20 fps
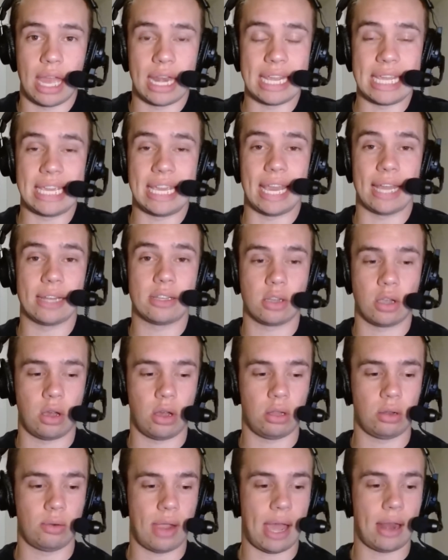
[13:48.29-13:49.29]
and he gets
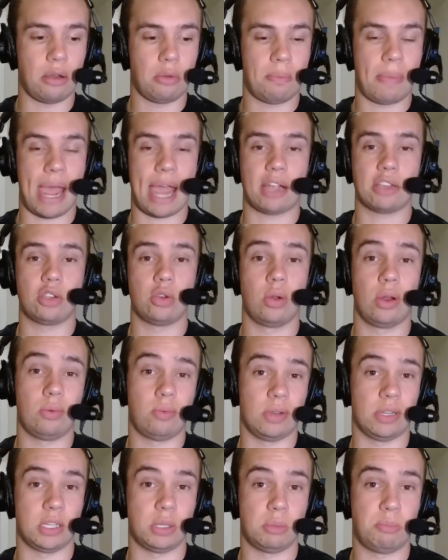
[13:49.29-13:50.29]
Colorado back to
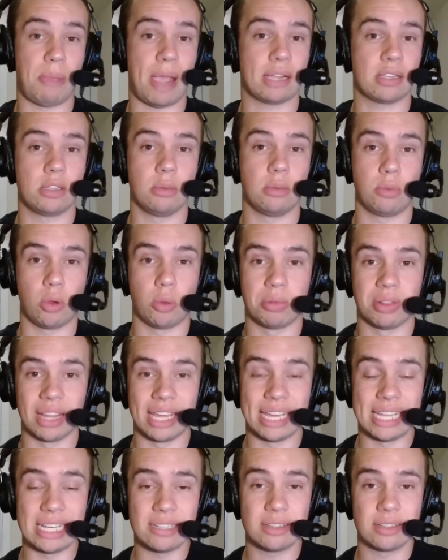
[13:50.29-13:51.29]
a respectable
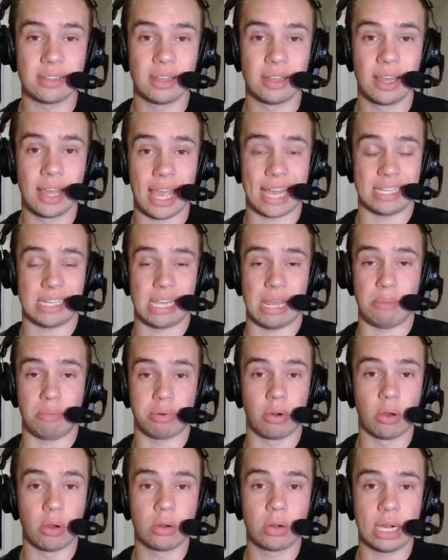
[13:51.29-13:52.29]
place as a
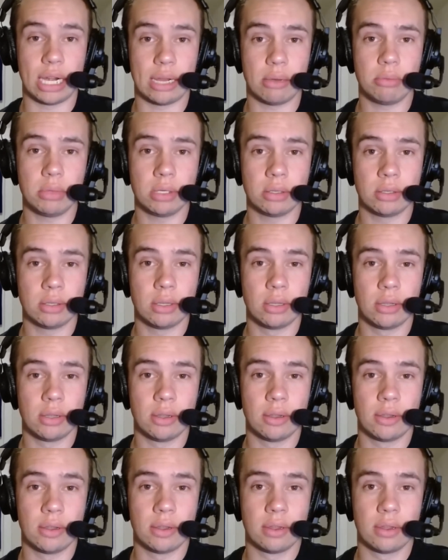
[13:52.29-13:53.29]
program,
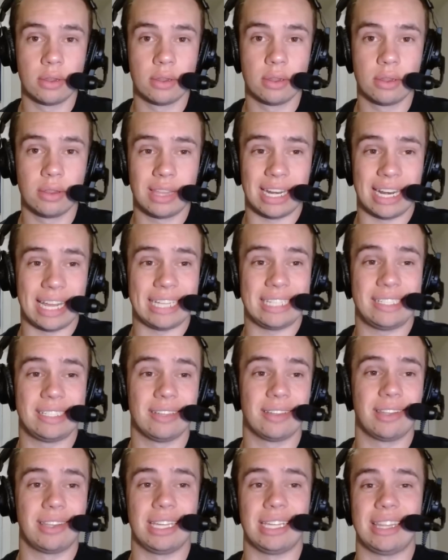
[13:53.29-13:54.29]
then I
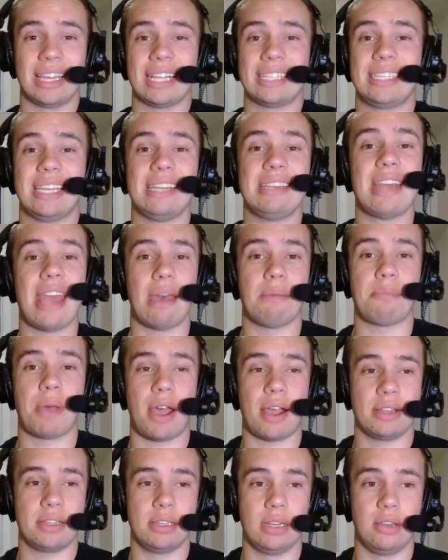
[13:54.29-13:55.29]
still think that's a net
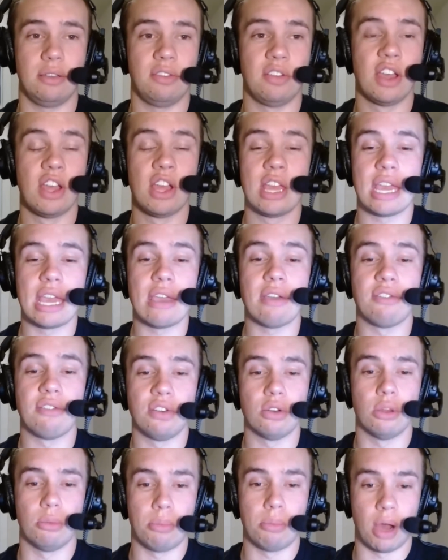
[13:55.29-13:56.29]
positive
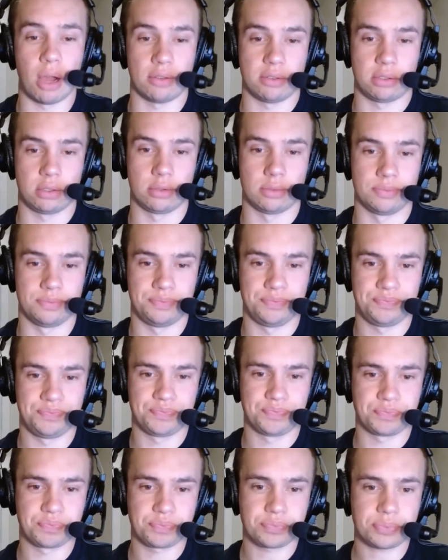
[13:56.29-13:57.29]
if you're the Buffs.
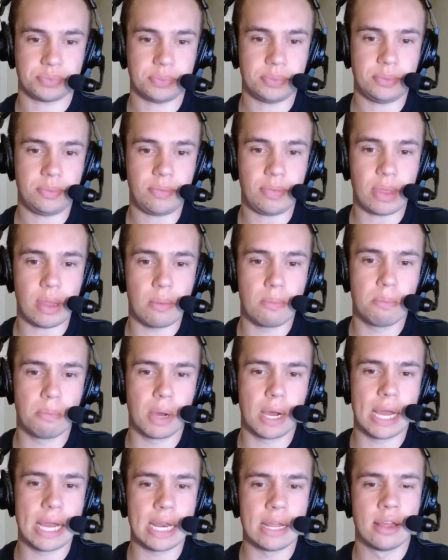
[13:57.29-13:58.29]

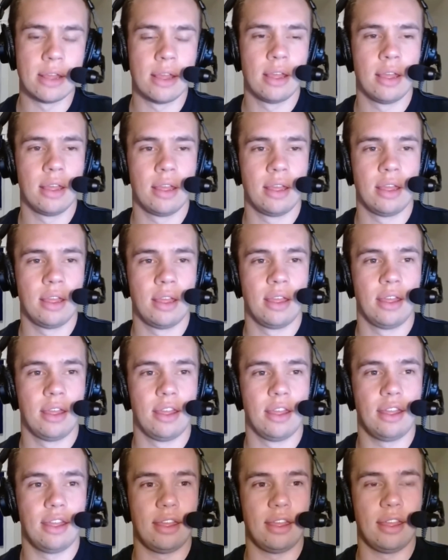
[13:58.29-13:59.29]
But
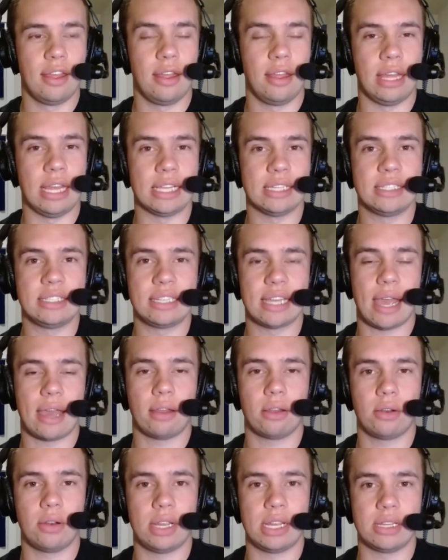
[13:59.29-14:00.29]
his
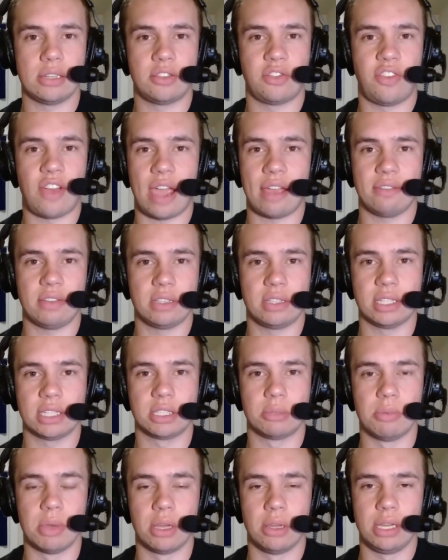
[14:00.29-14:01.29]
salary is $5 to
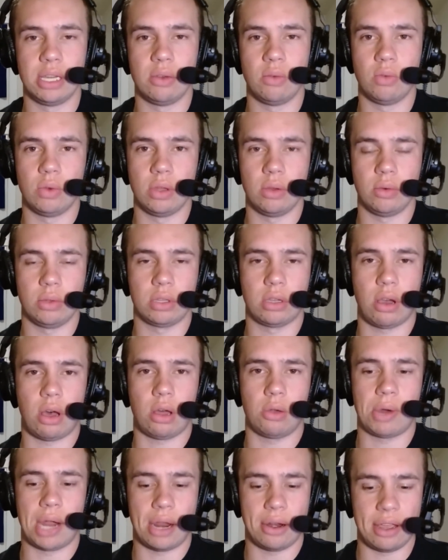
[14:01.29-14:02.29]
$6 million with
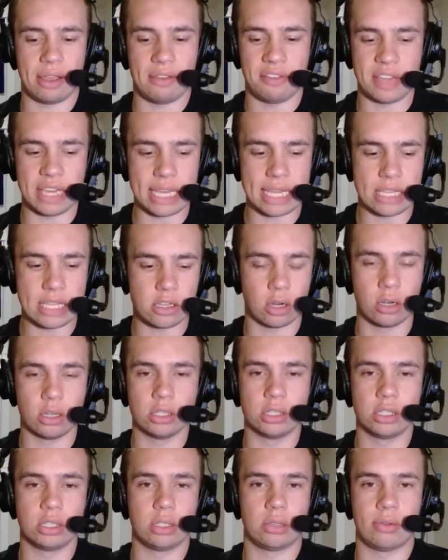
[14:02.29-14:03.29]
Colorado. If he
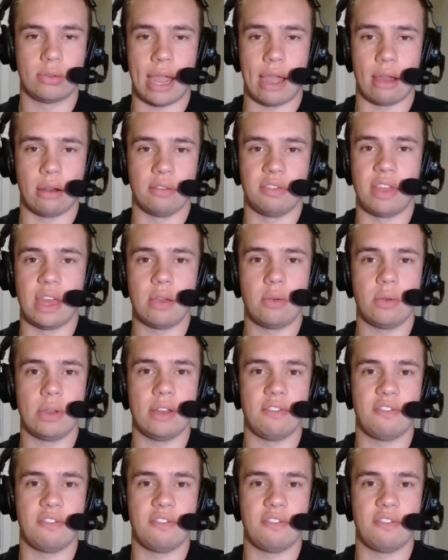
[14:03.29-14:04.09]
turns it around, if they